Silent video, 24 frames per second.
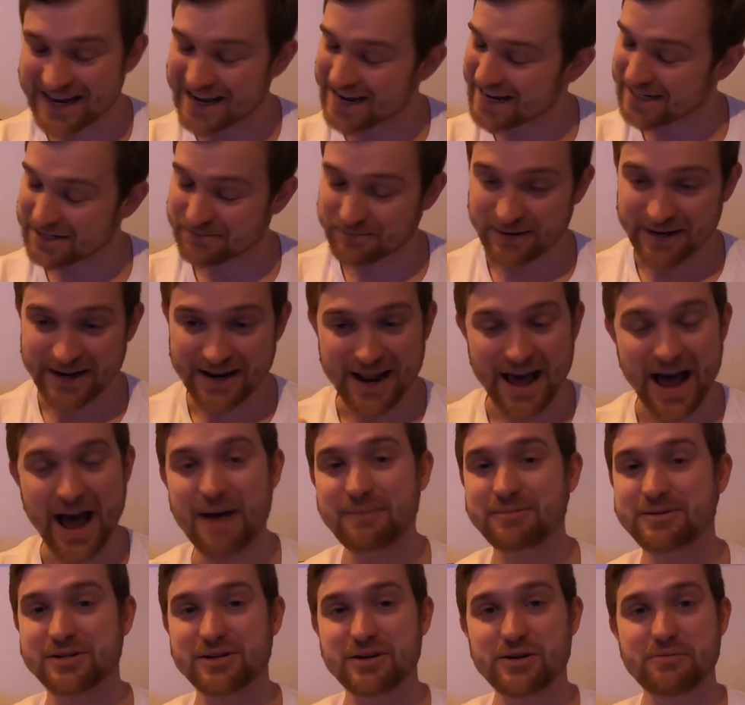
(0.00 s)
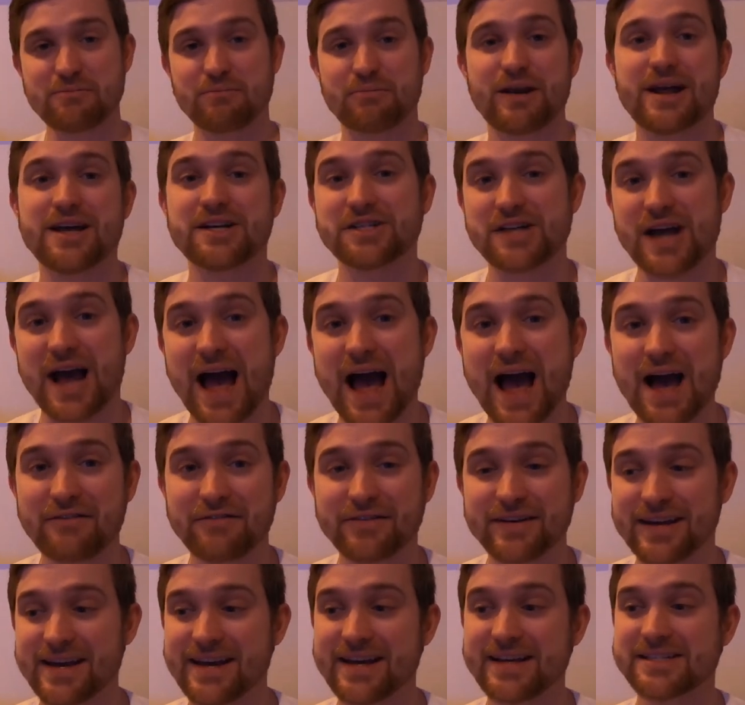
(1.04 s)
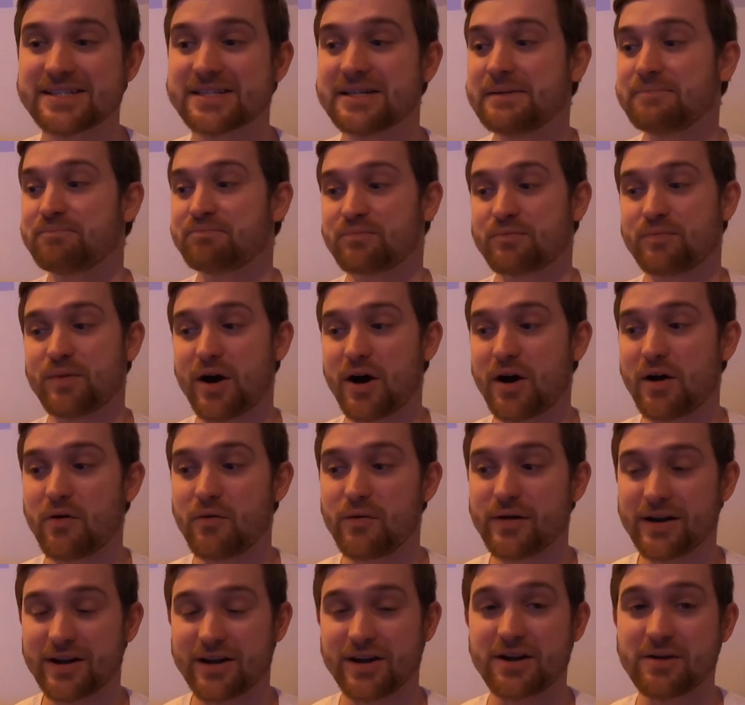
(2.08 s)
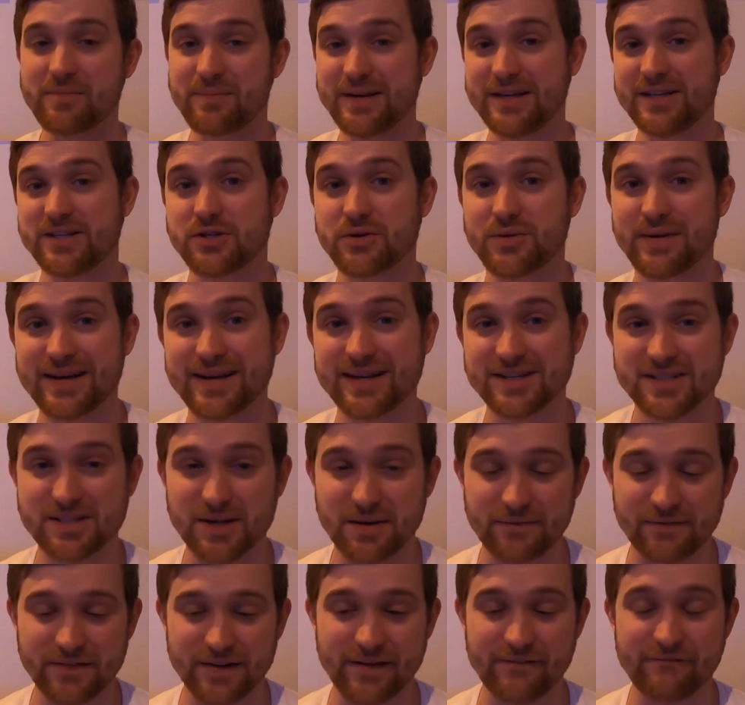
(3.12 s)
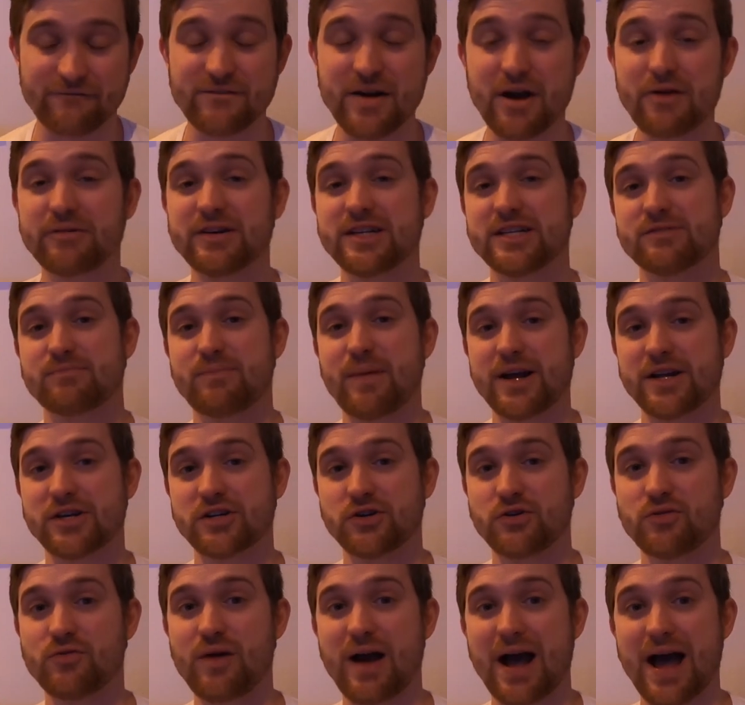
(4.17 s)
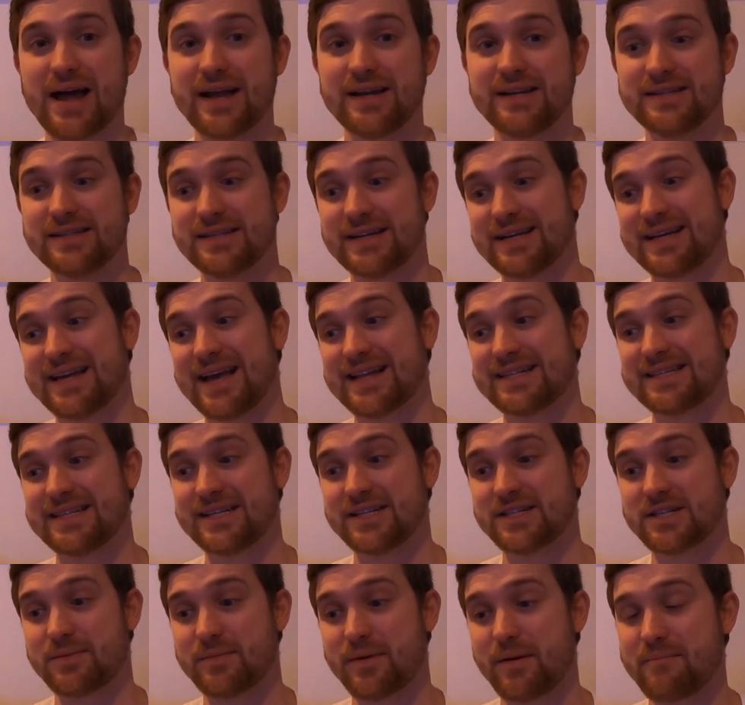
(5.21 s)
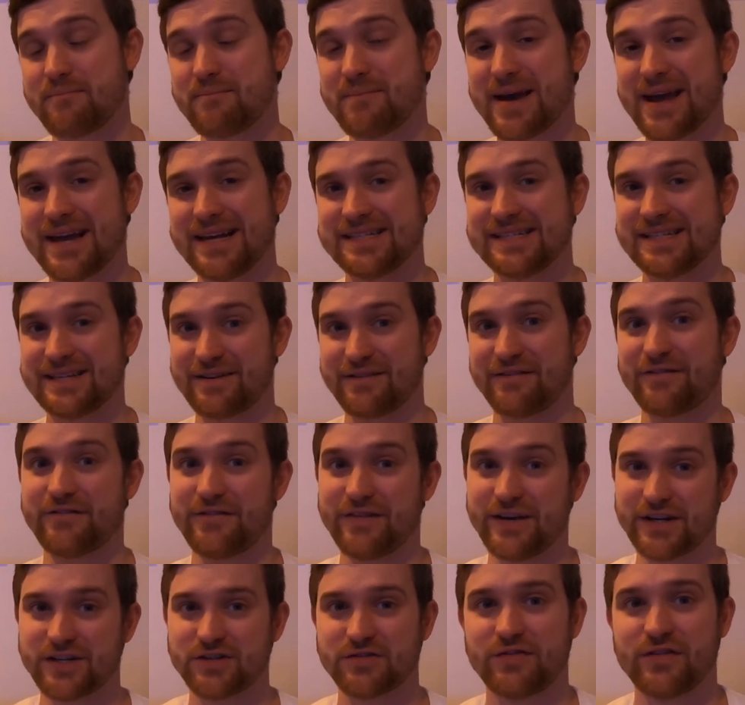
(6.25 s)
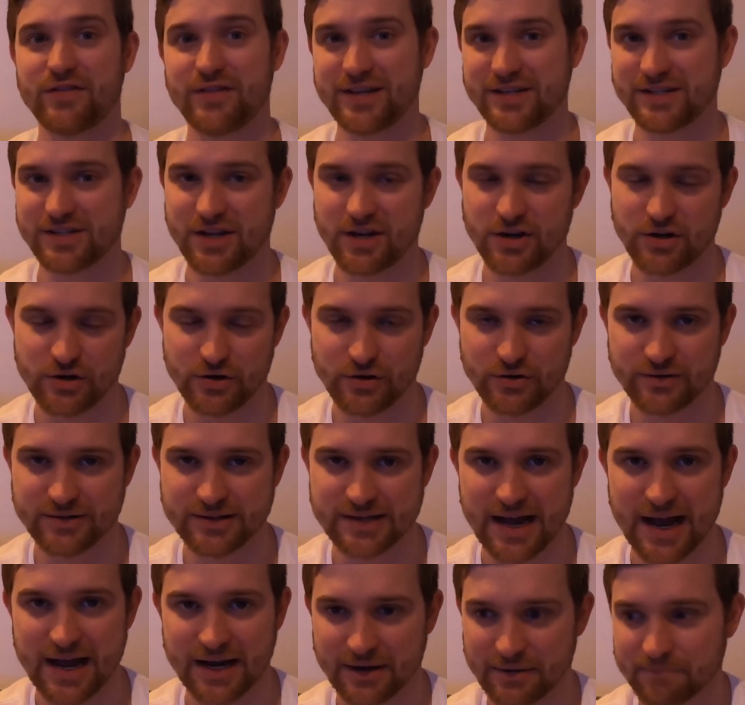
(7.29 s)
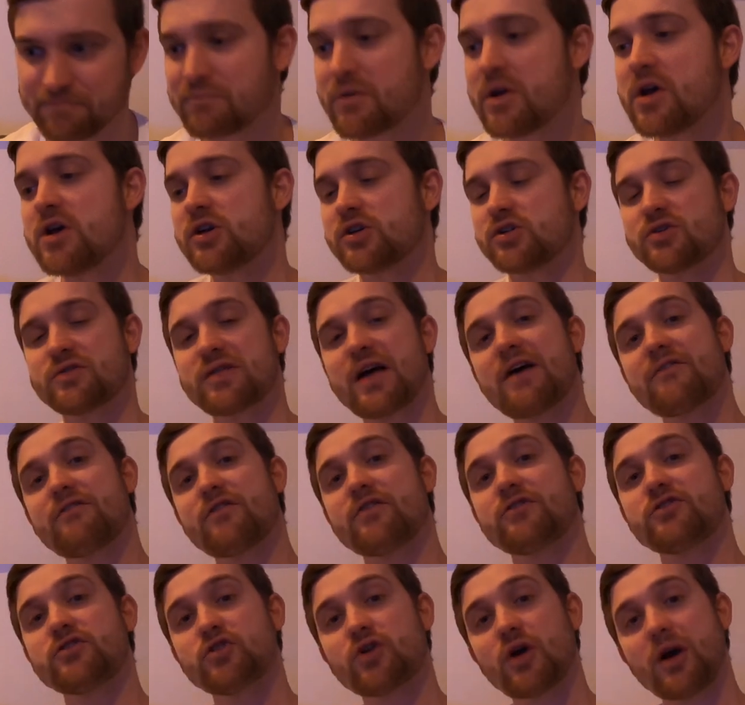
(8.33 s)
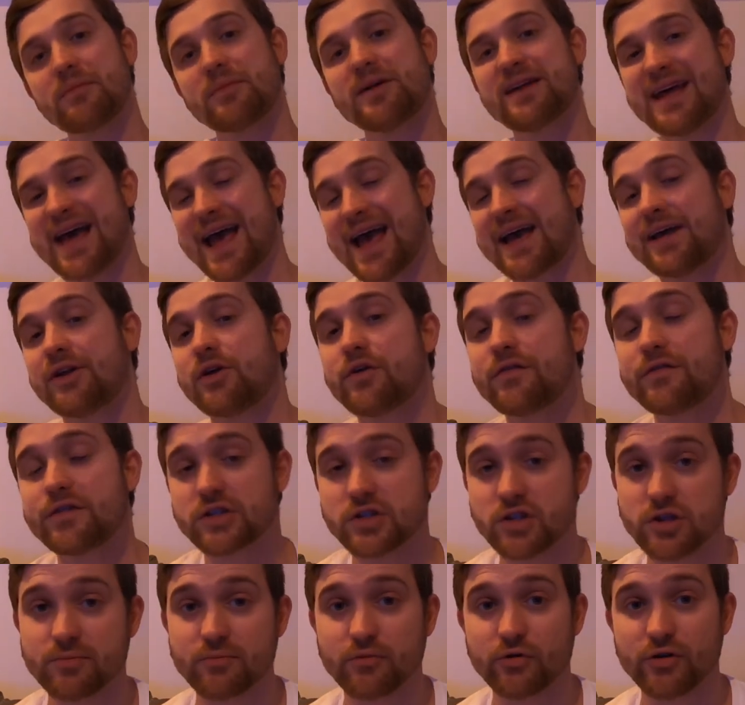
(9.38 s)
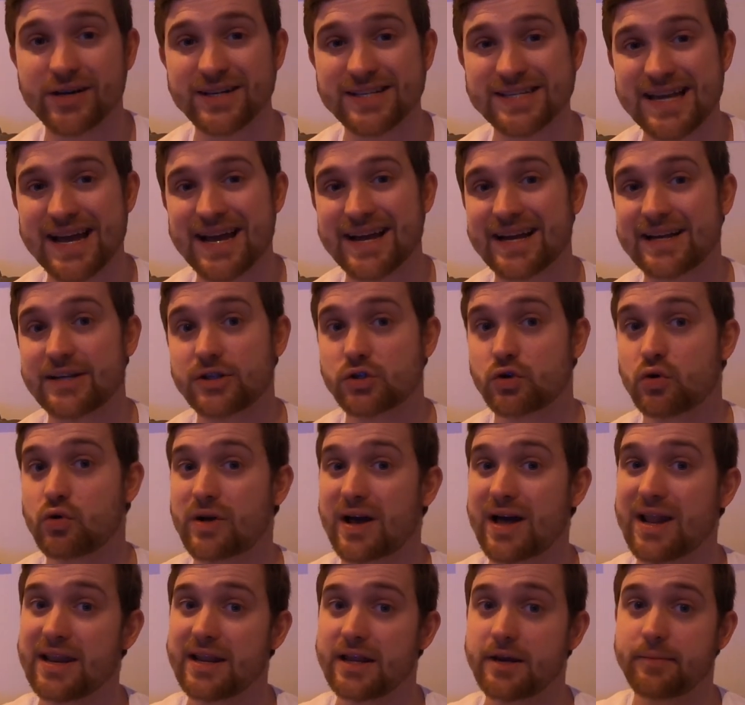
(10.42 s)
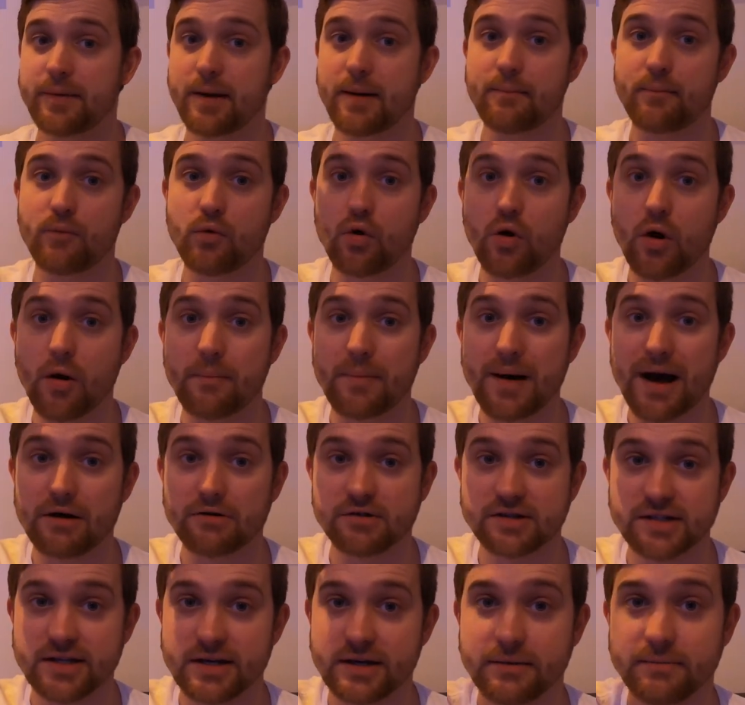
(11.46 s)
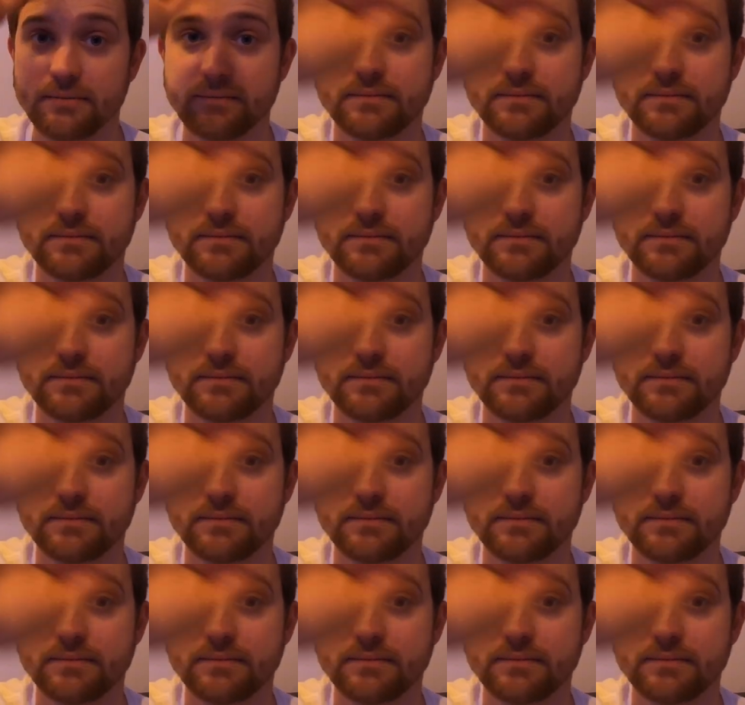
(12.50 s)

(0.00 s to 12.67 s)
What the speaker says: It has been an absolute pleasure having it, but we are going to be doing something very special and getting some amazing fish for this new tank. So without further ado, I'm going to head over to the marine tank and talk a little bit more about it.